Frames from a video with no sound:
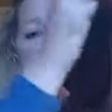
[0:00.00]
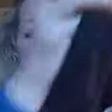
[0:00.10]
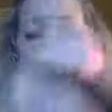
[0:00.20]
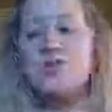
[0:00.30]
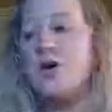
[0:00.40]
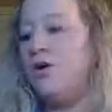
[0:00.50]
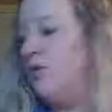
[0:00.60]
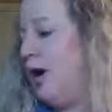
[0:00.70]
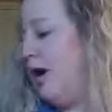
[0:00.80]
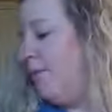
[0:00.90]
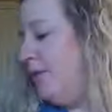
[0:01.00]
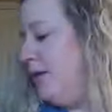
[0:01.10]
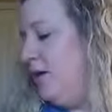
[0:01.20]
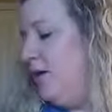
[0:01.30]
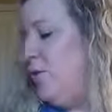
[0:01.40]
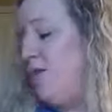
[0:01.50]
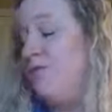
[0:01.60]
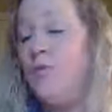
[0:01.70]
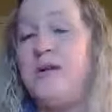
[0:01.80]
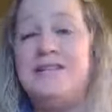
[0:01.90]
So whoever
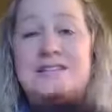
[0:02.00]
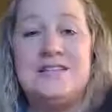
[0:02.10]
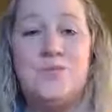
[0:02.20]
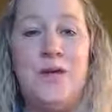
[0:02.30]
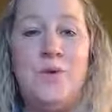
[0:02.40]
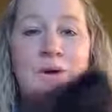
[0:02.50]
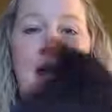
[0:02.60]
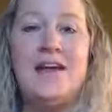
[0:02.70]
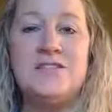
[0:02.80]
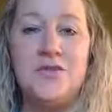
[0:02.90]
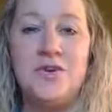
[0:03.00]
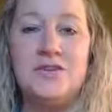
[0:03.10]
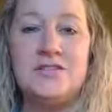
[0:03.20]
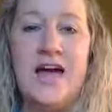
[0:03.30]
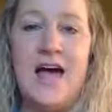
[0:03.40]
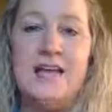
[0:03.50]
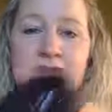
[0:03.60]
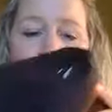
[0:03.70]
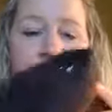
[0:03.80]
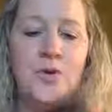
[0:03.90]
wins this week will ask for your size.
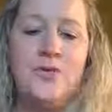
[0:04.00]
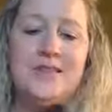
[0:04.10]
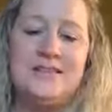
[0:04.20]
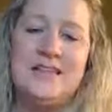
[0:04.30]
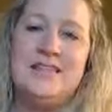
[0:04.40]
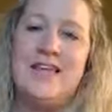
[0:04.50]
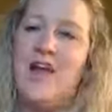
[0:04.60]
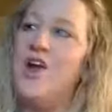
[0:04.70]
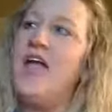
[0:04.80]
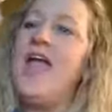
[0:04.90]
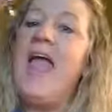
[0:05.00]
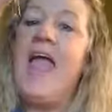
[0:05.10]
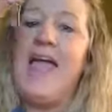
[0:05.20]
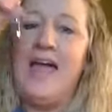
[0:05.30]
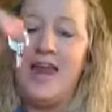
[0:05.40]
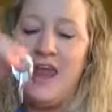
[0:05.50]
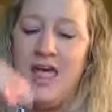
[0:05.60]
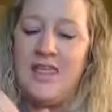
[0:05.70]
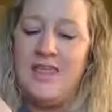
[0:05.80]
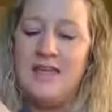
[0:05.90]
We'll throw this in there and
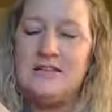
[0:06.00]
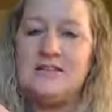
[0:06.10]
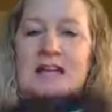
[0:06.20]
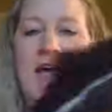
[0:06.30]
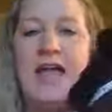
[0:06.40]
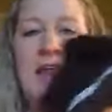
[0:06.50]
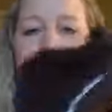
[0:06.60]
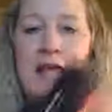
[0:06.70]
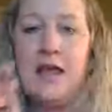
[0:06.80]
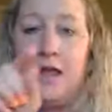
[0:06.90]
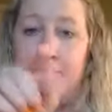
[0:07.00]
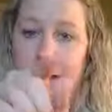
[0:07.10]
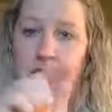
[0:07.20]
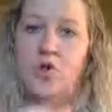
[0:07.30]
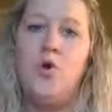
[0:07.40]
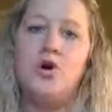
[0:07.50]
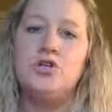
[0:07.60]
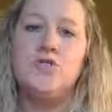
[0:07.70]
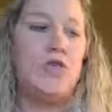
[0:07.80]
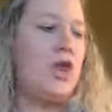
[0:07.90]
this, and it could be
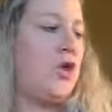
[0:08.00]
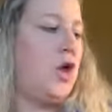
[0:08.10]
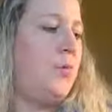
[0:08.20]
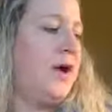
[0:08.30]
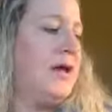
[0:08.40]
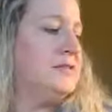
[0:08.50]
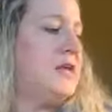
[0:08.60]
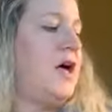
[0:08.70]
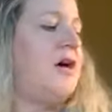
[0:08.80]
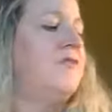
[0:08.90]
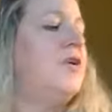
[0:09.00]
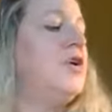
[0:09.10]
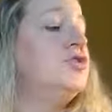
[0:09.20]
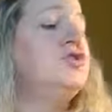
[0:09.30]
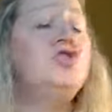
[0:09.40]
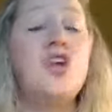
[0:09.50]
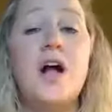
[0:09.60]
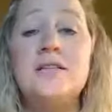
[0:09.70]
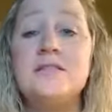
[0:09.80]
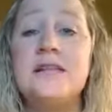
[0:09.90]
yours for the low, low price of
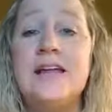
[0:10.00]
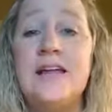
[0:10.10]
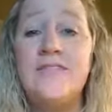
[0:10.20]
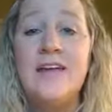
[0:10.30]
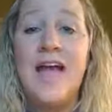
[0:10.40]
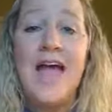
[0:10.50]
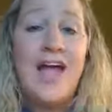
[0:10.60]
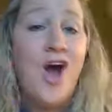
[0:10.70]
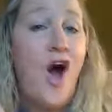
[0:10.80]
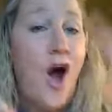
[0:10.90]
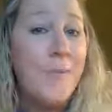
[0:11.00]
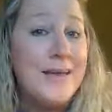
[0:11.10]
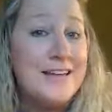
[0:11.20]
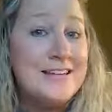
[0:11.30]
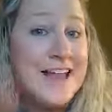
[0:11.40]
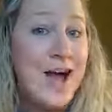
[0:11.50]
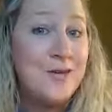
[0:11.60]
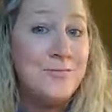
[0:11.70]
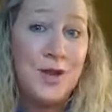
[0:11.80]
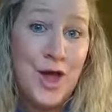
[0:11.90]
just leaving a comment
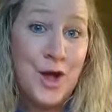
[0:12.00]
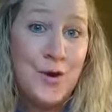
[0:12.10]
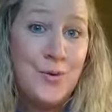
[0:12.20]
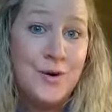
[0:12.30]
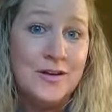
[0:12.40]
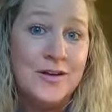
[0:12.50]
down below